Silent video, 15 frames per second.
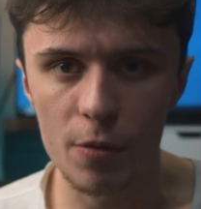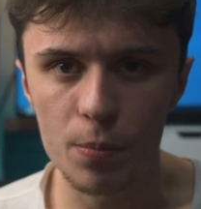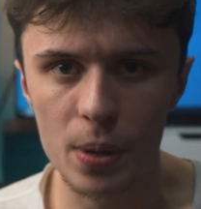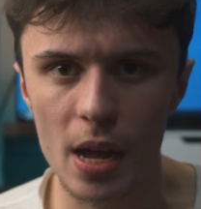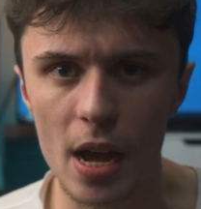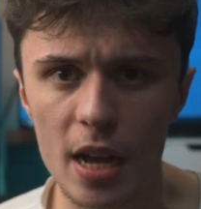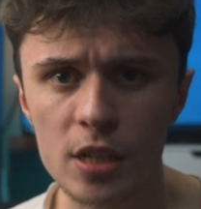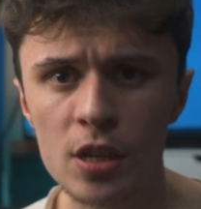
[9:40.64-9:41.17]

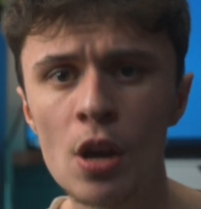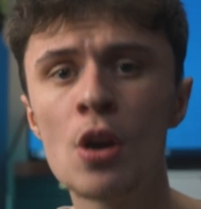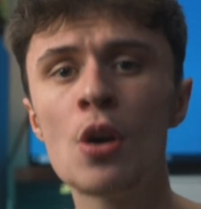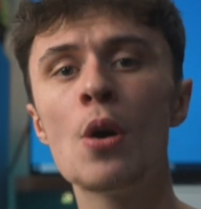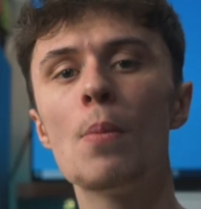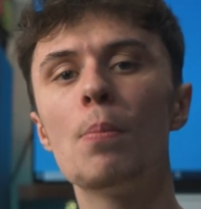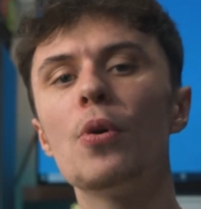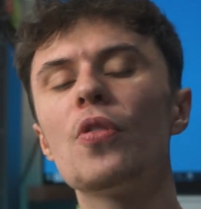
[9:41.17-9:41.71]
FPS.
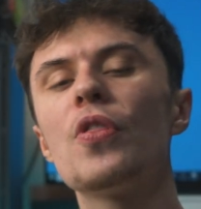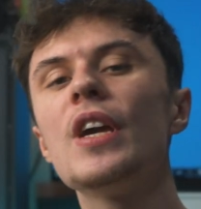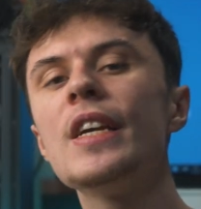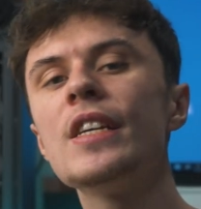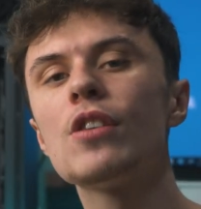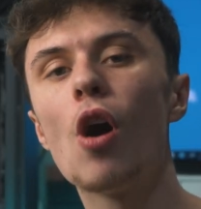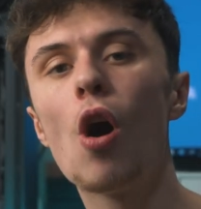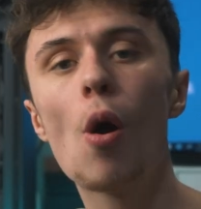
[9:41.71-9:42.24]
But
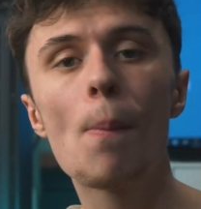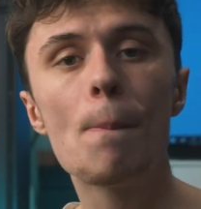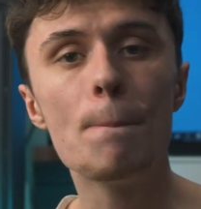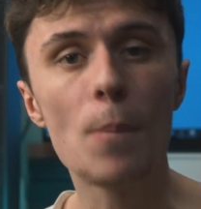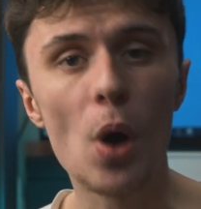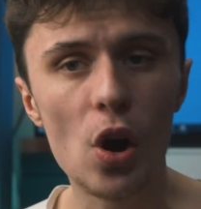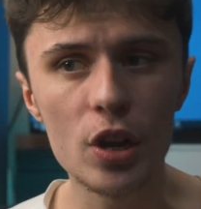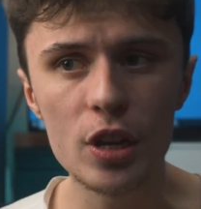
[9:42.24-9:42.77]
these are
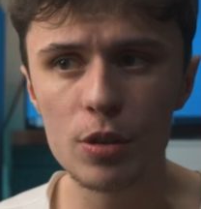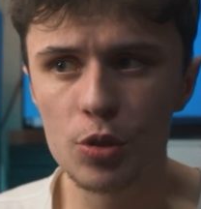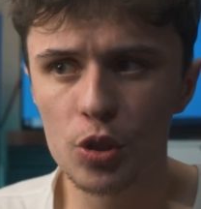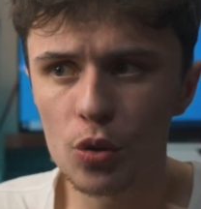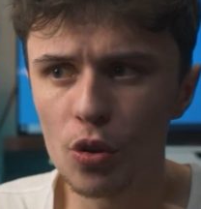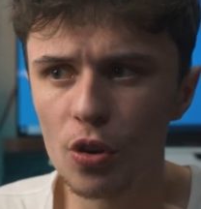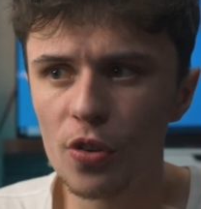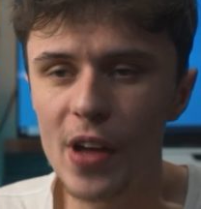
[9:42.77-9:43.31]
my
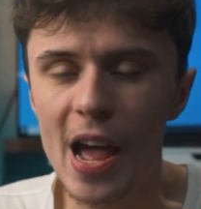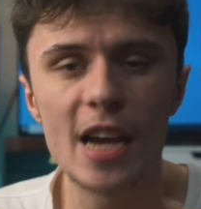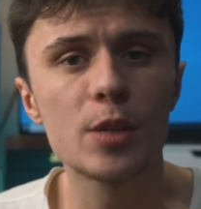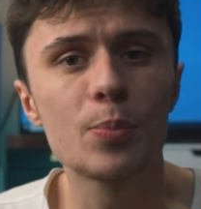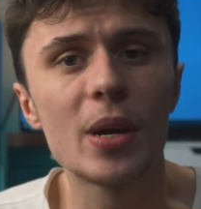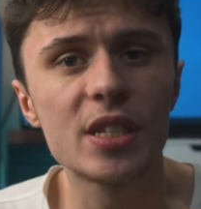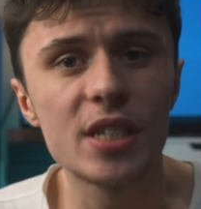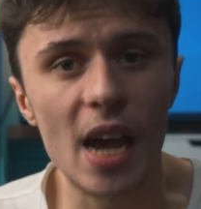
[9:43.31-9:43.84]
sort of
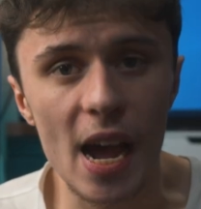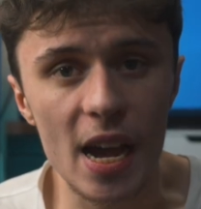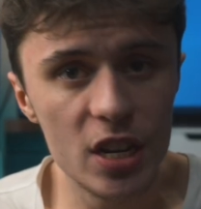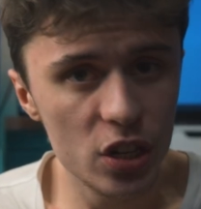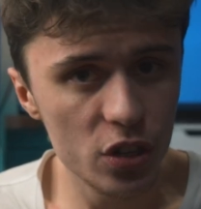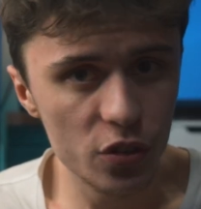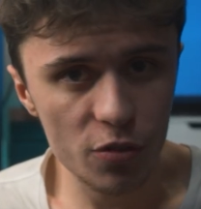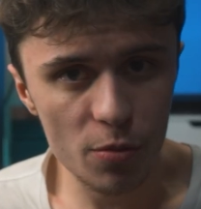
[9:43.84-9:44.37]

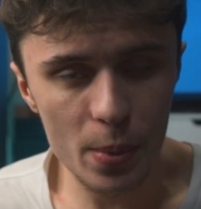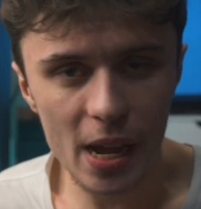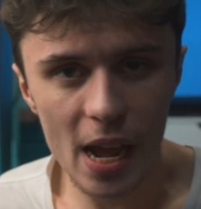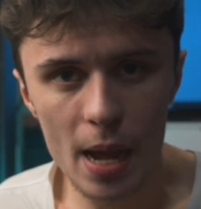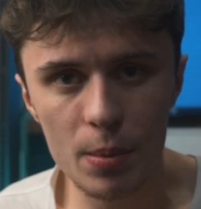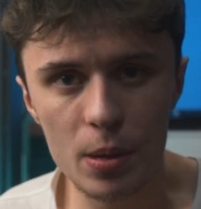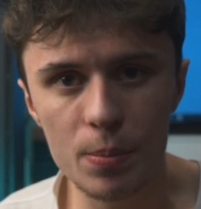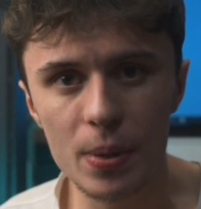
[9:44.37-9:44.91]
expectations from a
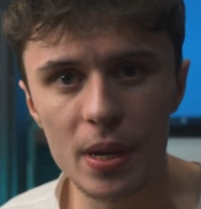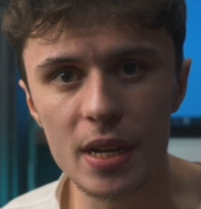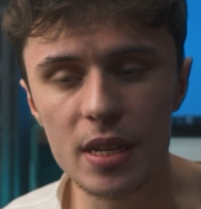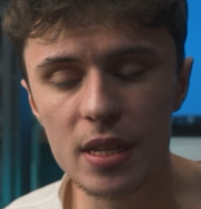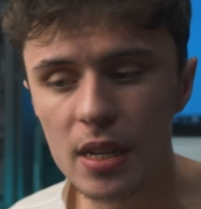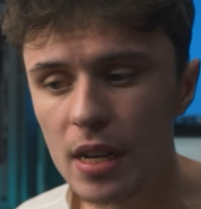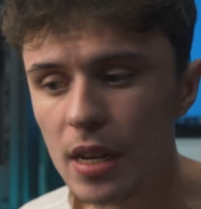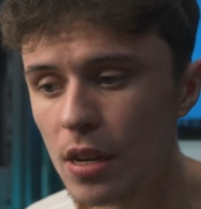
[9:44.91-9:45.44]
gaming
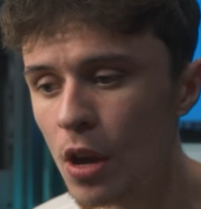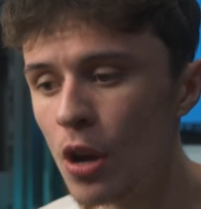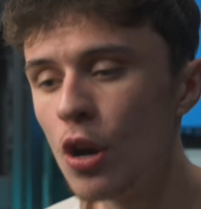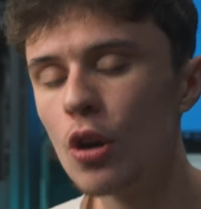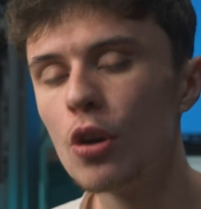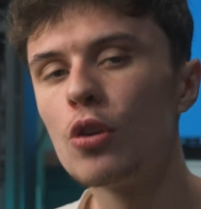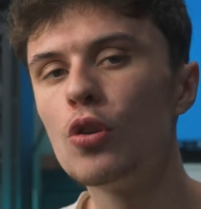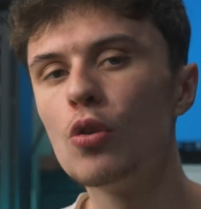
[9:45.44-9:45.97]
PC.
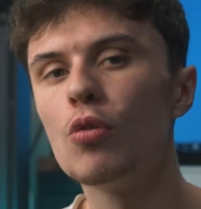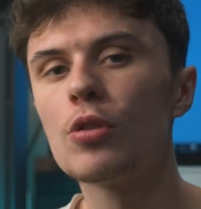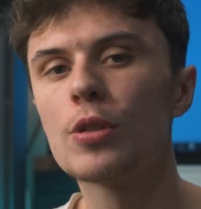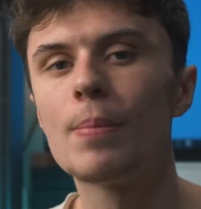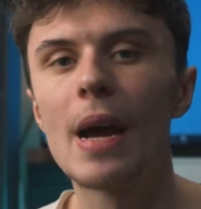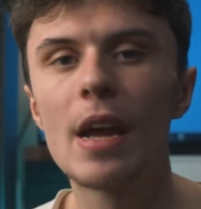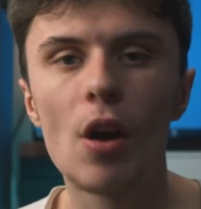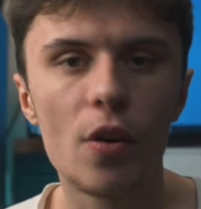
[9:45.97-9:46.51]

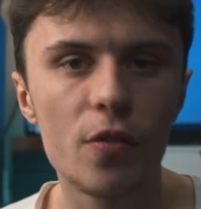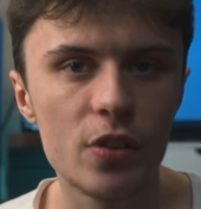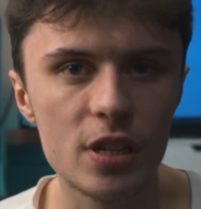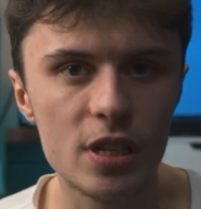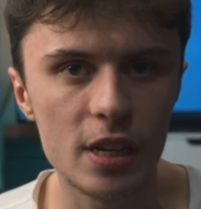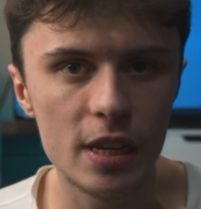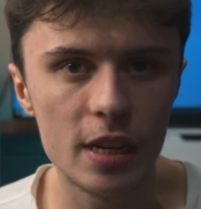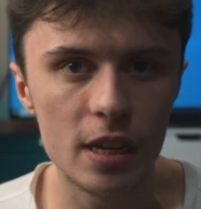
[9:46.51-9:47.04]
Yours may
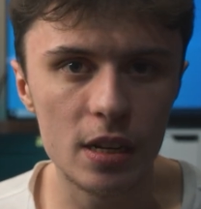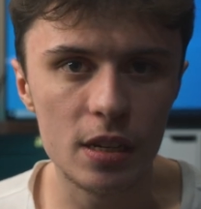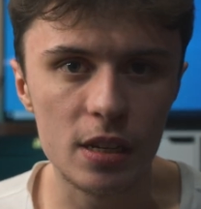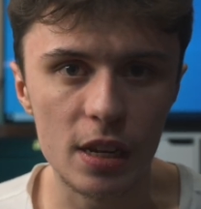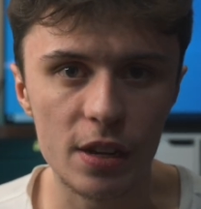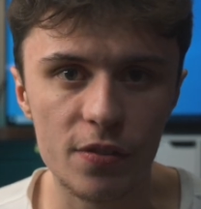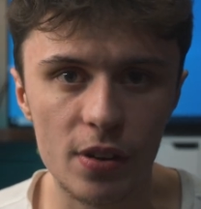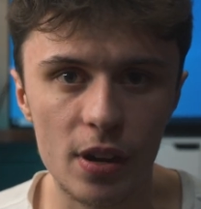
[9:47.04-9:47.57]
obviously
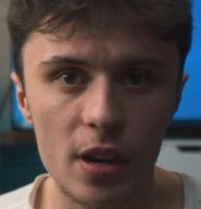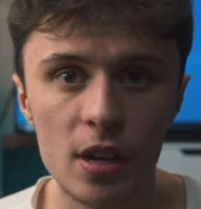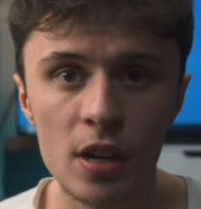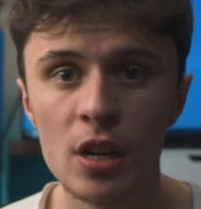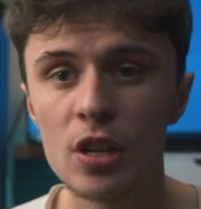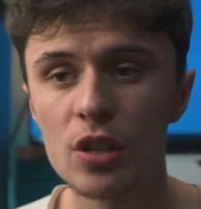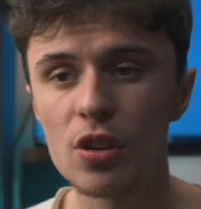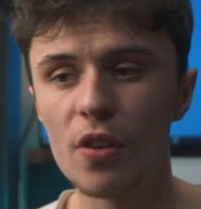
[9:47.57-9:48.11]
differ.
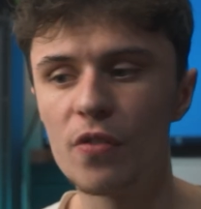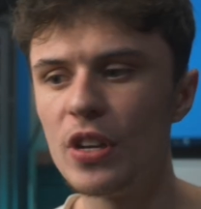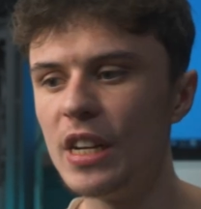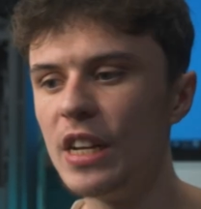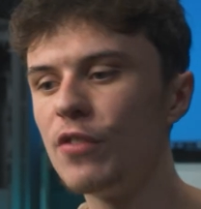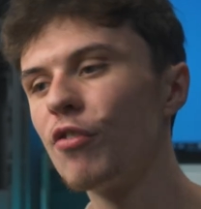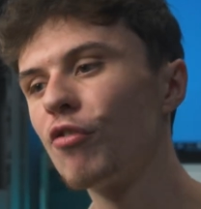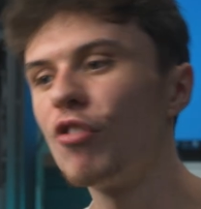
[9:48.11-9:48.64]
So if you
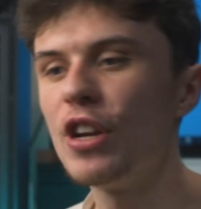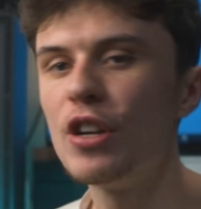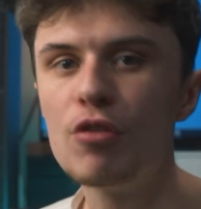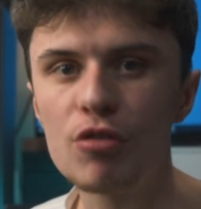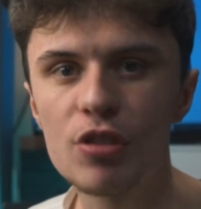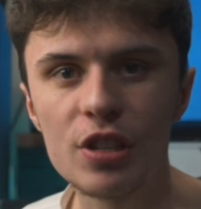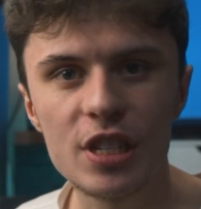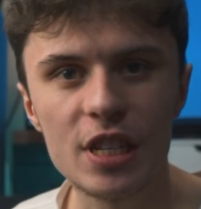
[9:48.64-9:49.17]
need
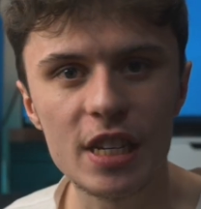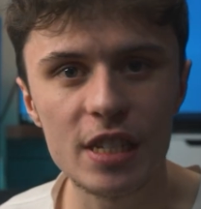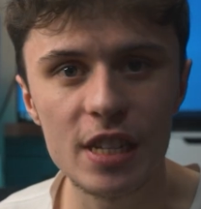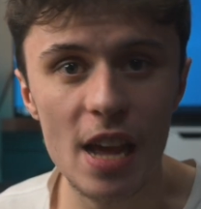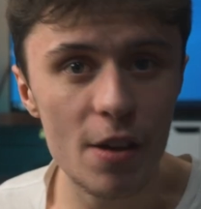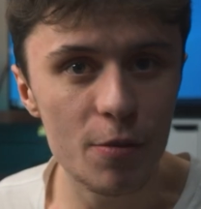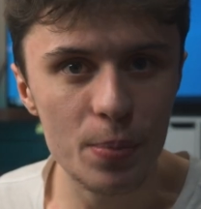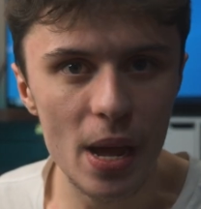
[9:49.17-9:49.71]

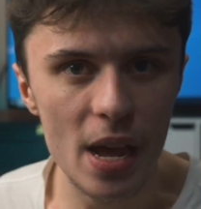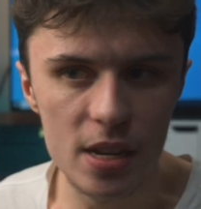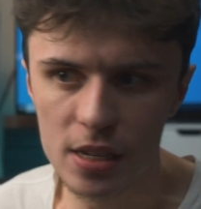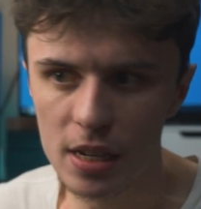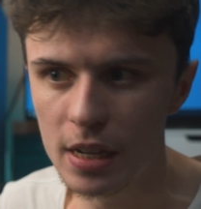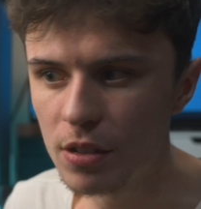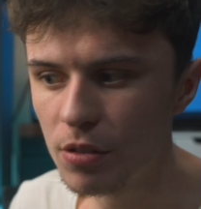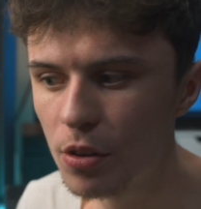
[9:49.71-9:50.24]
360
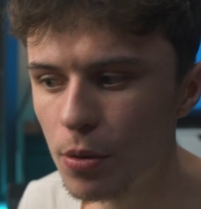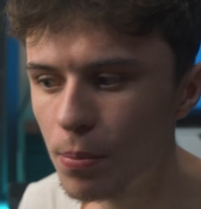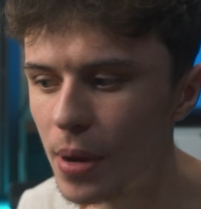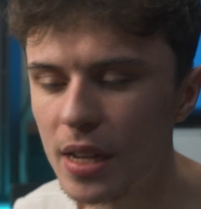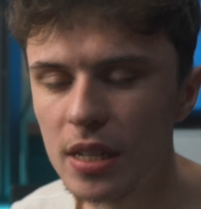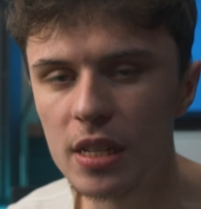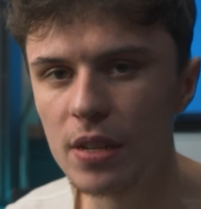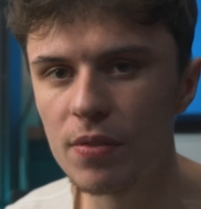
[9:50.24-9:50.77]
FPS in
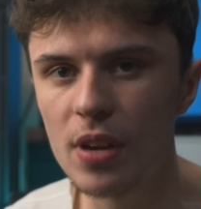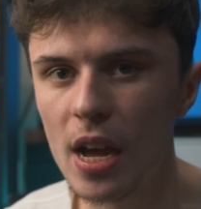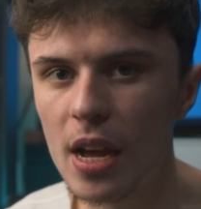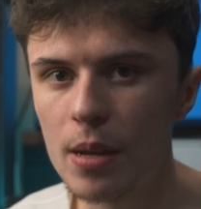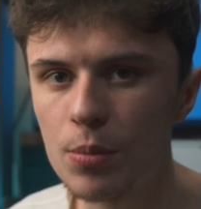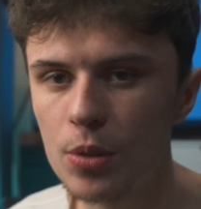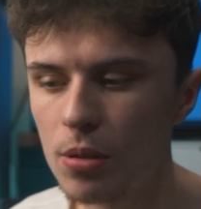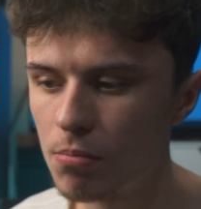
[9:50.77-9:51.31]
competitive
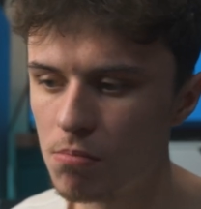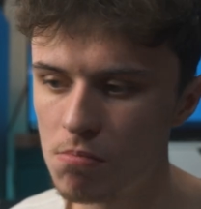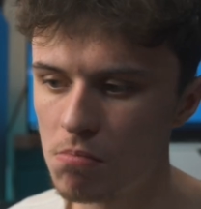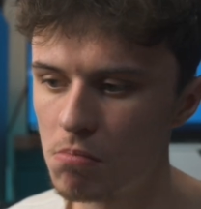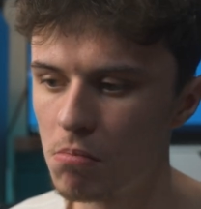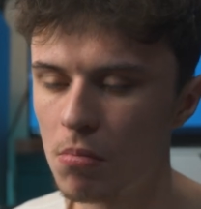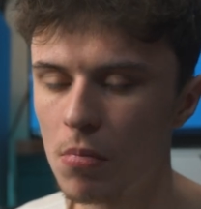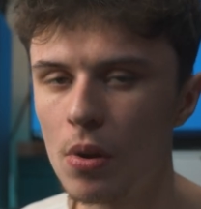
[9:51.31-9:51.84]
games,
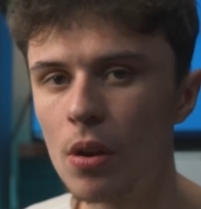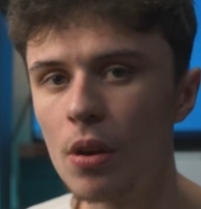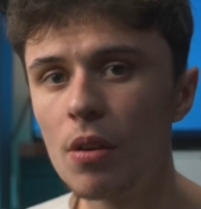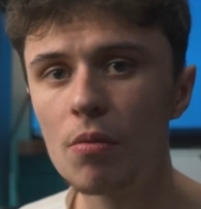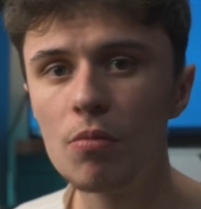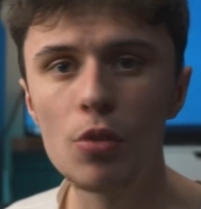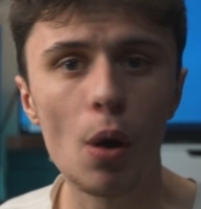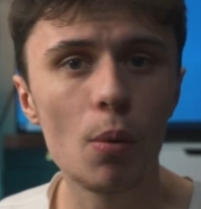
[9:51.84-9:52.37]

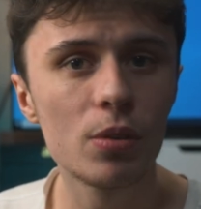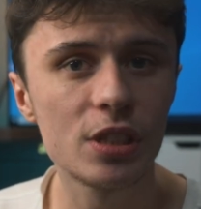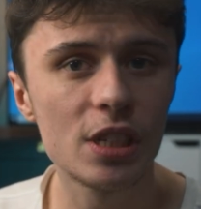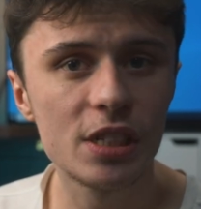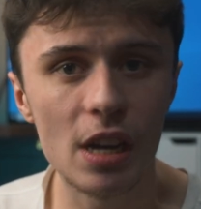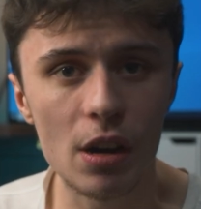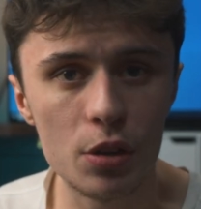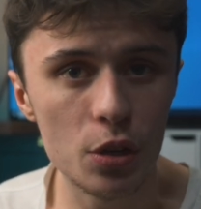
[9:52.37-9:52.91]
no one's
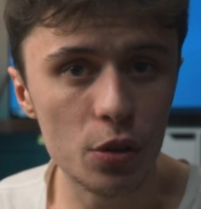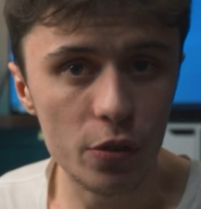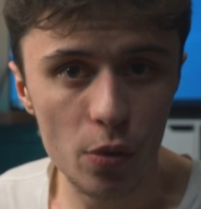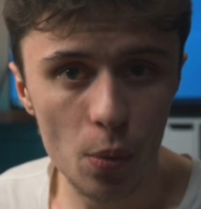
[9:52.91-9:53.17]
to tell you